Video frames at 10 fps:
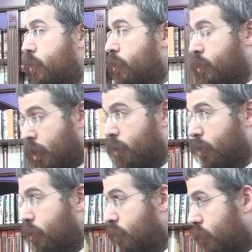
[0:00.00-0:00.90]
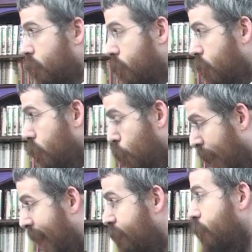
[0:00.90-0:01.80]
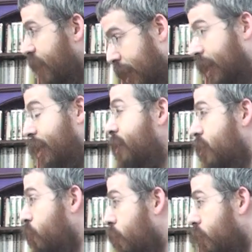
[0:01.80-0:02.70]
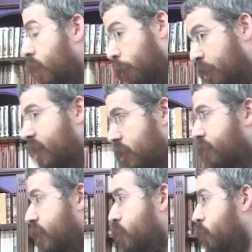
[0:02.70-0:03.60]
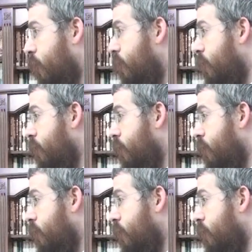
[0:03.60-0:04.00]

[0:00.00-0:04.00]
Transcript: So, we have over here in this world, a piece of this world,